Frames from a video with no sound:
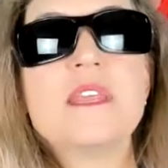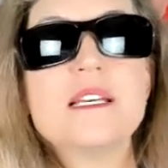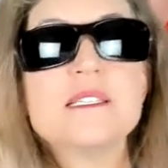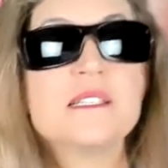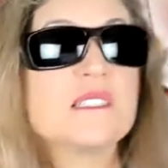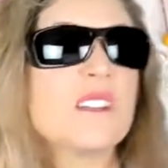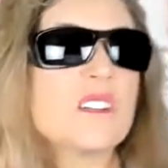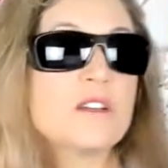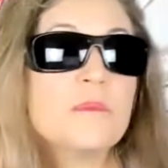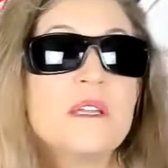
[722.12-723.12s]
this. It's a
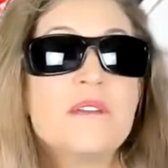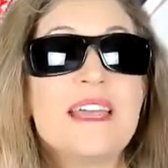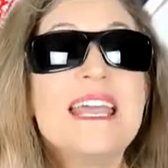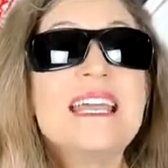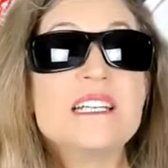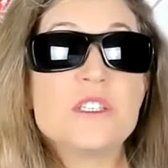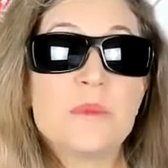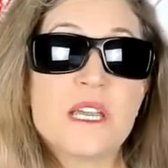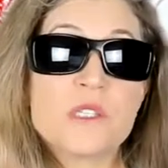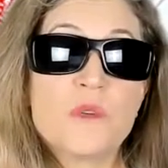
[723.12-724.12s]
little bit of a hint
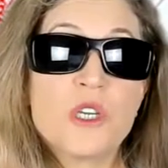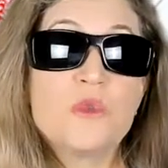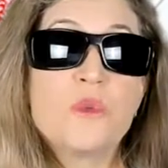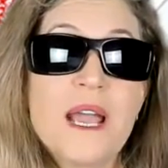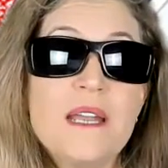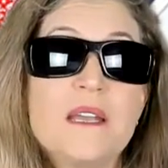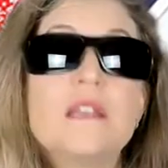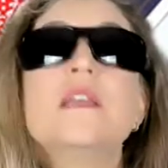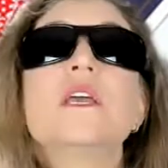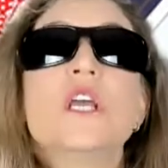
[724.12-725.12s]
because when you write
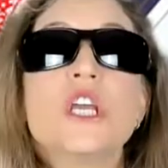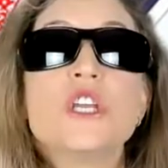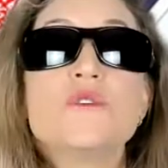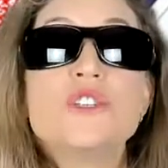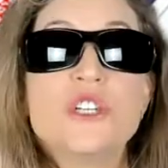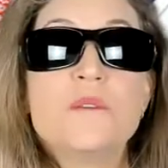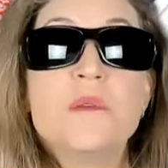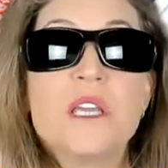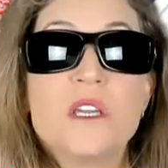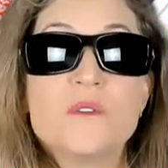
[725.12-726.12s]
it, you should
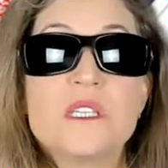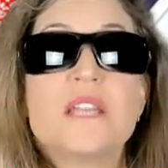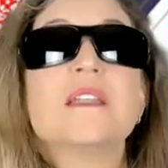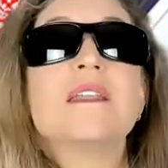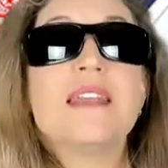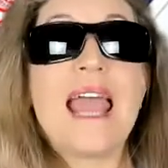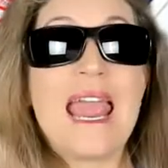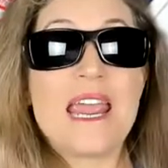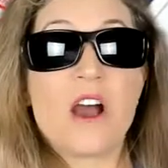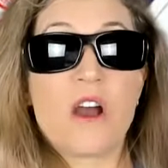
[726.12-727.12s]
be using the
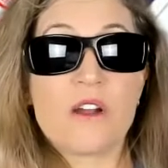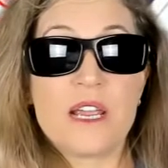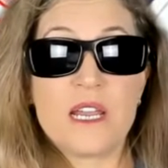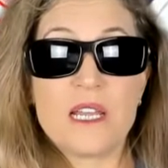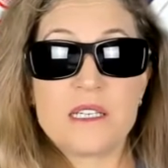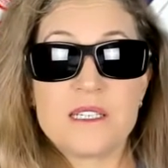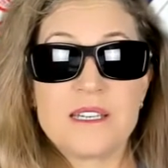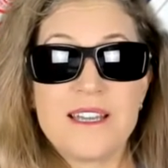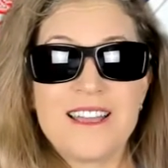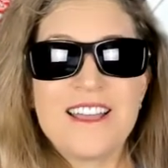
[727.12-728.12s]
AR in it.
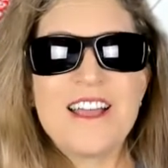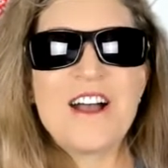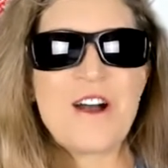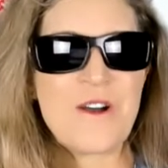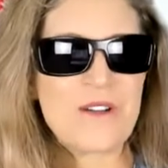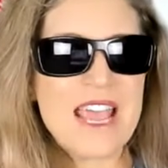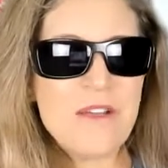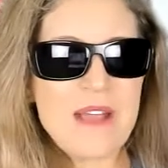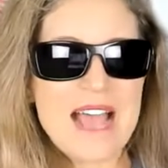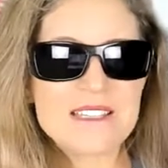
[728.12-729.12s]

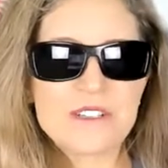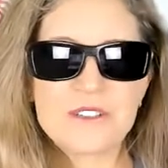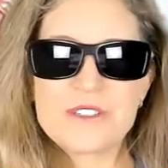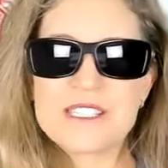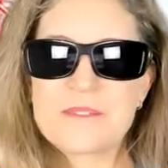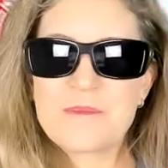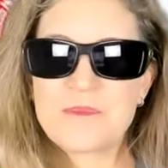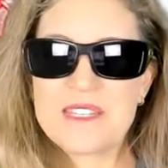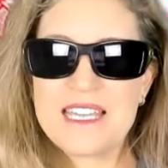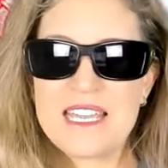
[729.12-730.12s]
Okay, Rascals,
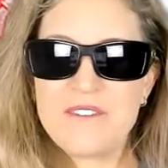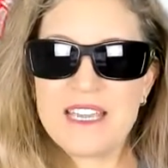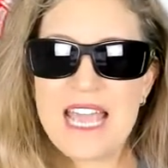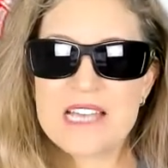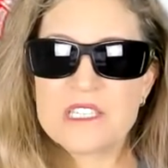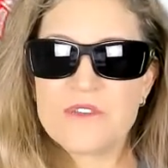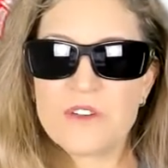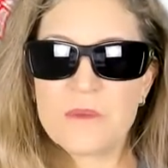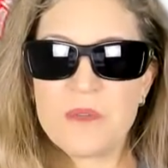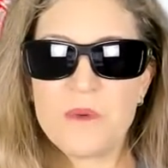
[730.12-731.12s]
give a guess
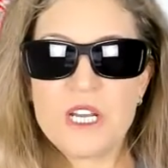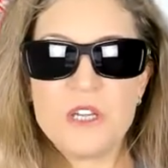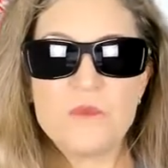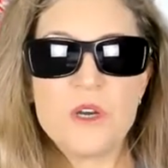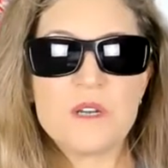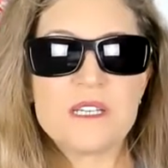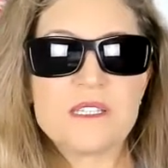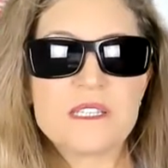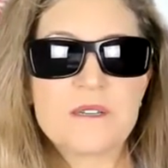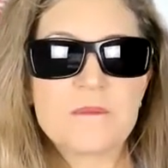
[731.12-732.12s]
for me. What do you
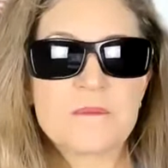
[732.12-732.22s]
notice?